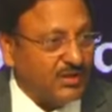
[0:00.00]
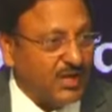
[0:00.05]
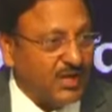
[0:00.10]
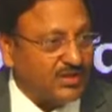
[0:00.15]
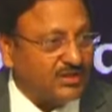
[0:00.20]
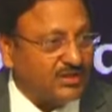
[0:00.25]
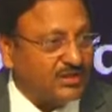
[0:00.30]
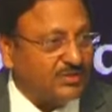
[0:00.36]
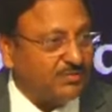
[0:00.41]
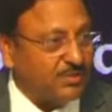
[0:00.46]

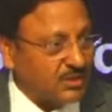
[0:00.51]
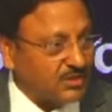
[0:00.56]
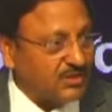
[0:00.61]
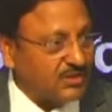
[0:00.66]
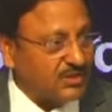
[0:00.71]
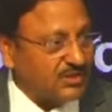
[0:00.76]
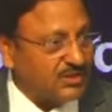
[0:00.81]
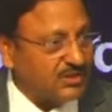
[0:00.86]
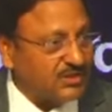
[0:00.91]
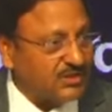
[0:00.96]
election
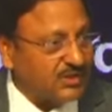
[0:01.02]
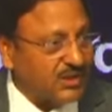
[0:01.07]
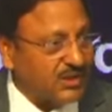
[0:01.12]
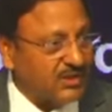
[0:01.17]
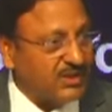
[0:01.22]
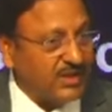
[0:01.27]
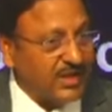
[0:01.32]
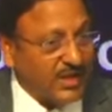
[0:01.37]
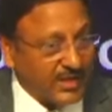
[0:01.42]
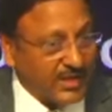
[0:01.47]
process that
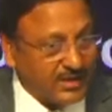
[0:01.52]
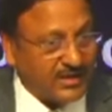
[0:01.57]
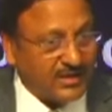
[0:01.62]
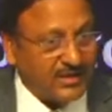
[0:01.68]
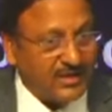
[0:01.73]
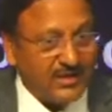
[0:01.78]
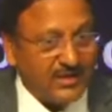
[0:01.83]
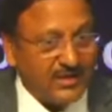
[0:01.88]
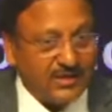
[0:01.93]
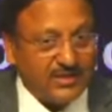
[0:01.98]
they get
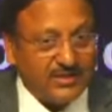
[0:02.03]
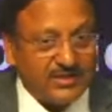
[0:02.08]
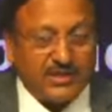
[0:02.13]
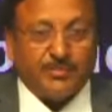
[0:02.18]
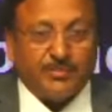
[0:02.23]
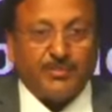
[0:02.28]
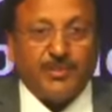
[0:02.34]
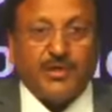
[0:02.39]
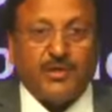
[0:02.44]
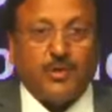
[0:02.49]

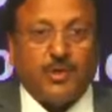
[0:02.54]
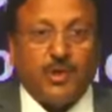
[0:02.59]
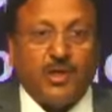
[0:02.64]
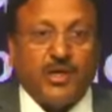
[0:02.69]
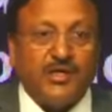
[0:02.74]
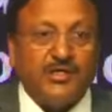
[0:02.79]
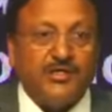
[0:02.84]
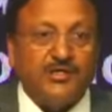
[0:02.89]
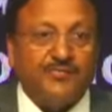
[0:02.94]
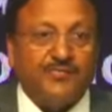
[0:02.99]
separate
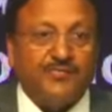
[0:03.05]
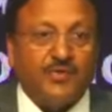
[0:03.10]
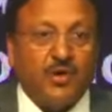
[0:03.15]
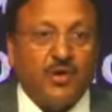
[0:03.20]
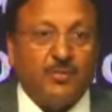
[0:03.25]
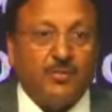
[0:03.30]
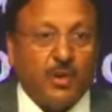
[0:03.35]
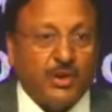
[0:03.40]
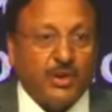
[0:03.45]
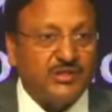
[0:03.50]
toilets for
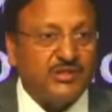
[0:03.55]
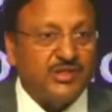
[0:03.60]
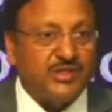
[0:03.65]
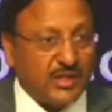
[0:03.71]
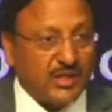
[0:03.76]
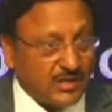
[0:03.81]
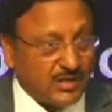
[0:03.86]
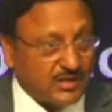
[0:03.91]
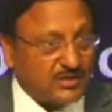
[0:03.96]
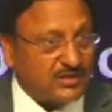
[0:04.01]
boys and
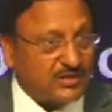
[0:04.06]
girls,